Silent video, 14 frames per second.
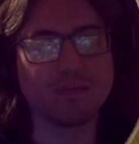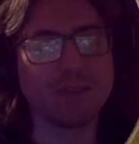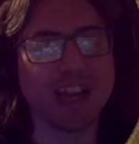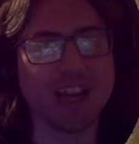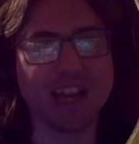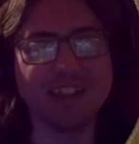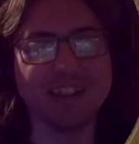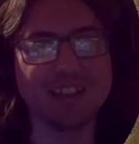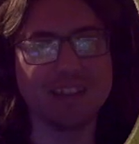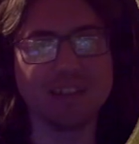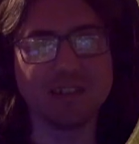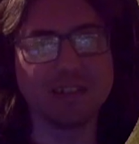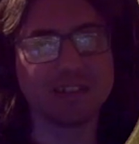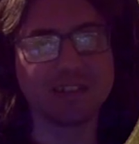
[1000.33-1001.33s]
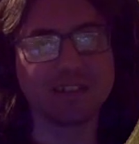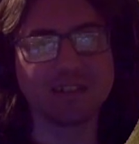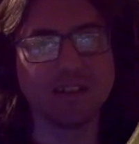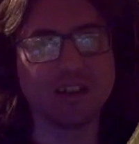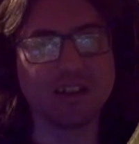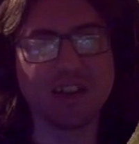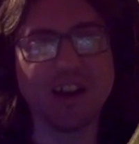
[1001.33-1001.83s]

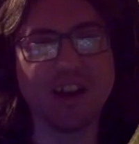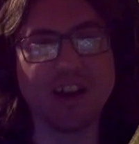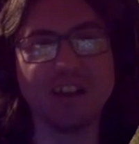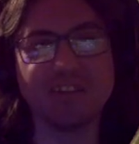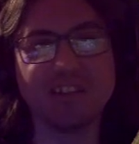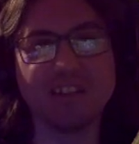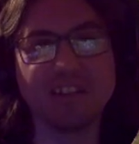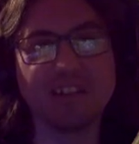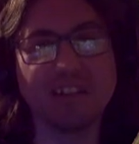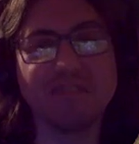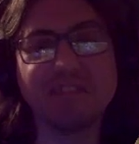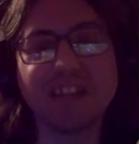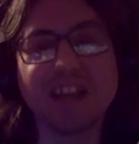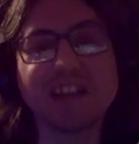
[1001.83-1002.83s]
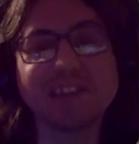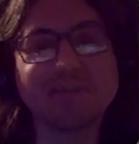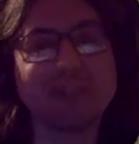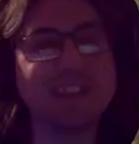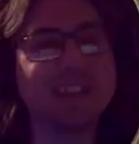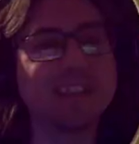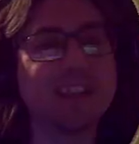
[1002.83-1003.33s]
a card that you don't tell us
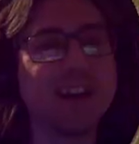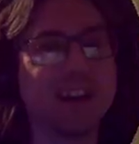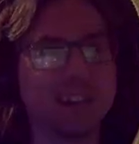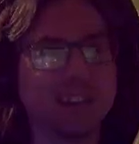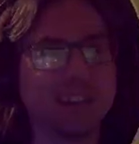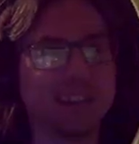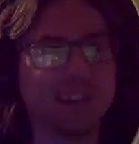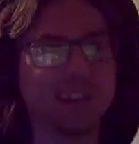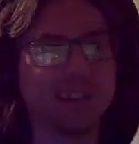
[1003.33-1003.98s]
what it does.